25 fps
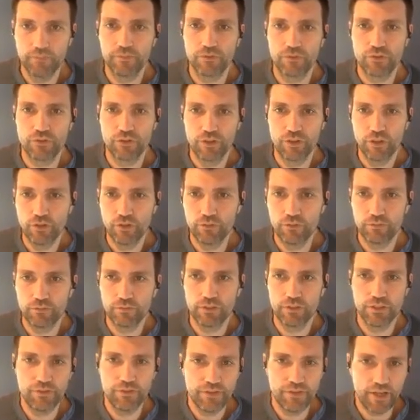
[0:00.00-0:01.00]
So
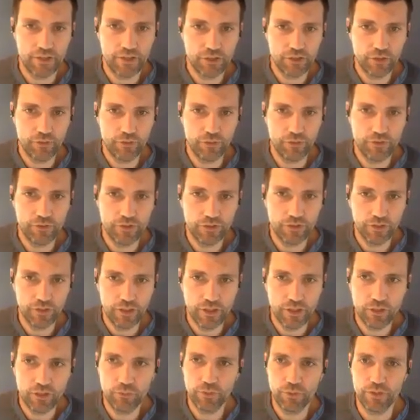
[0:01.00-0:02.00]
you've got total utility
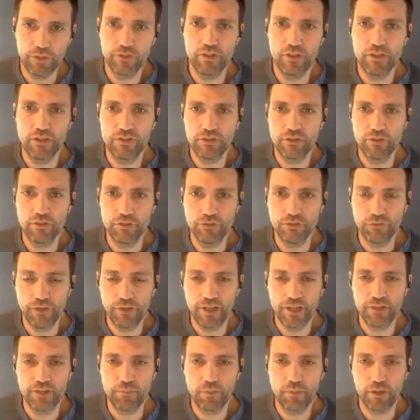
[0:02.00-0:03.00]
here. What you need to do is
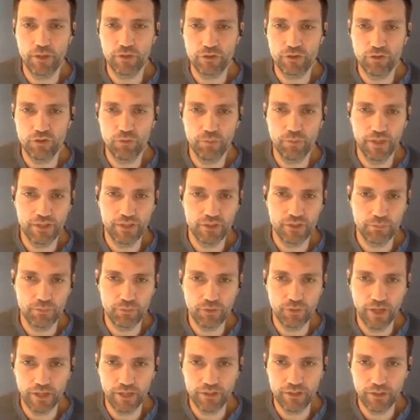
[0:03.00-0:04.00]
find marginal by
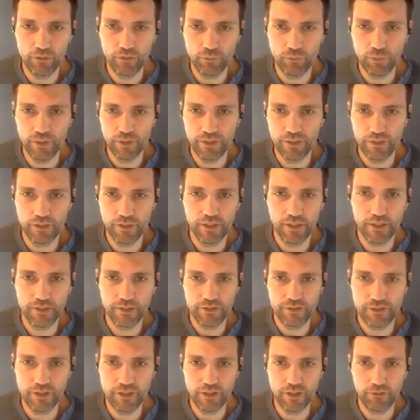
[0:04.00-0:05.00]
subtracting one
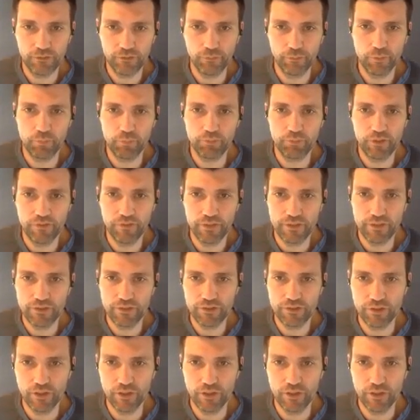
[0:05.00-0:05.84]
cell from the previous.